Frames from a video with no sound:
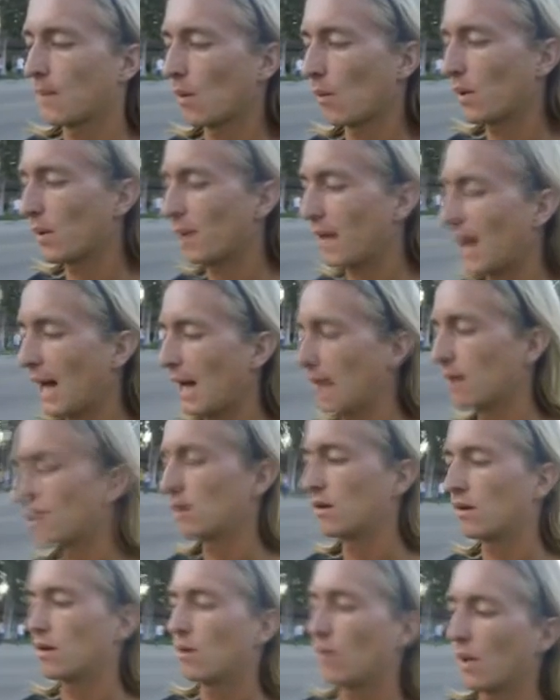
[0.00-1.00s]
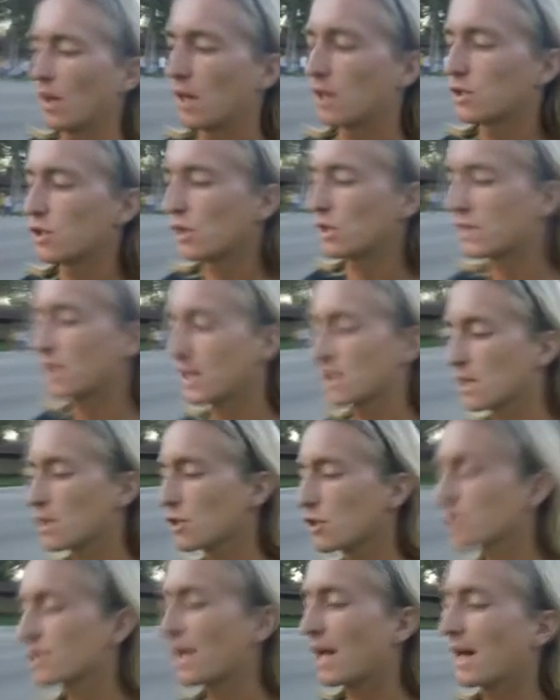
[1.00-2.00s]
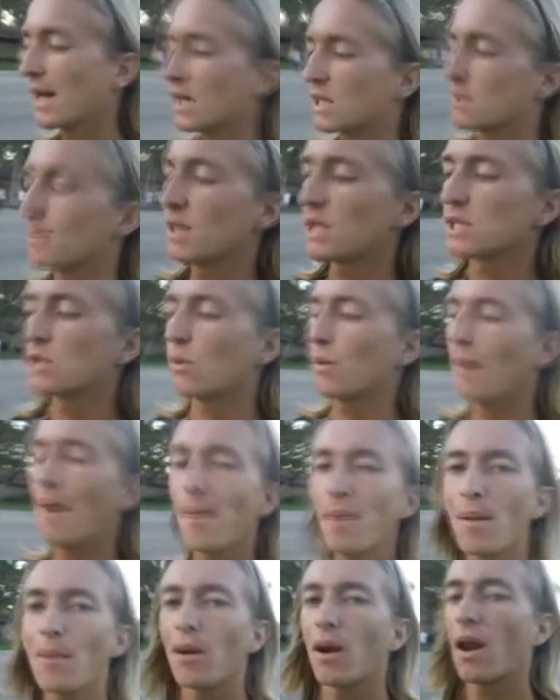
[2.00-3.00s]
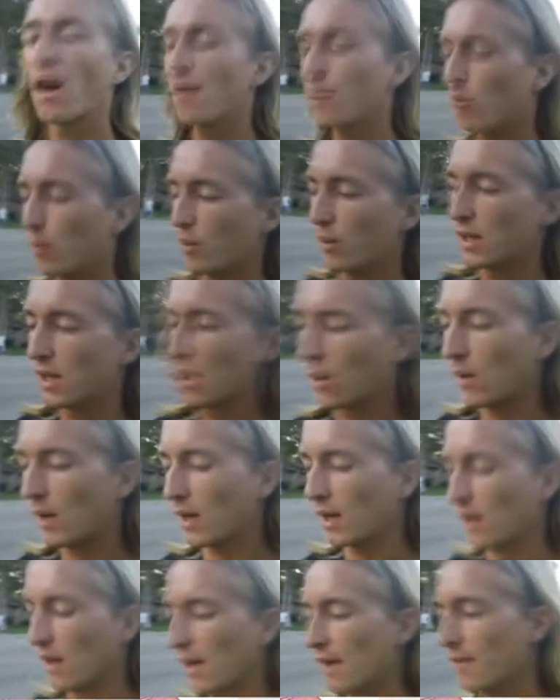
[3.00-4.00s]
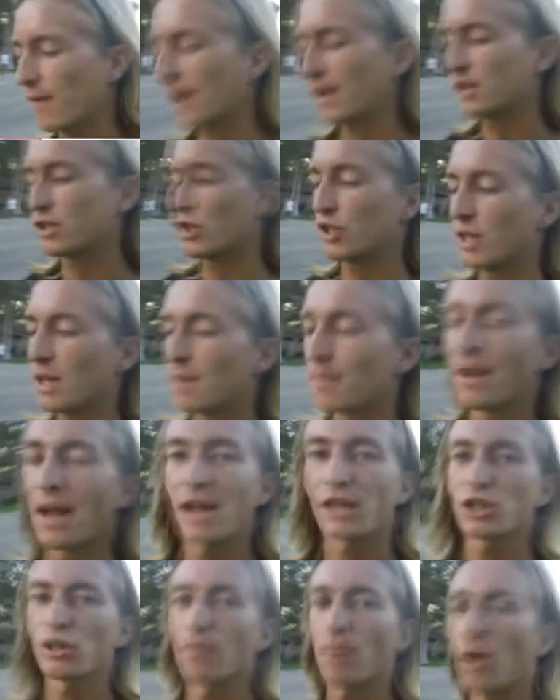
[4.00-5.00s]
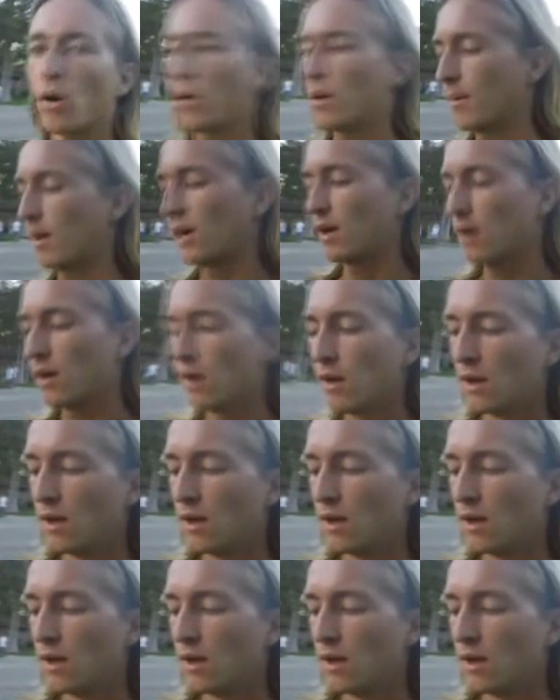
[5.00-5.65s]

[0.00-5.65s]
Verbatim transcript: What do we got? 100, 610 XP. So we might be able to level pretty quickly if I just keep catching Pokemon.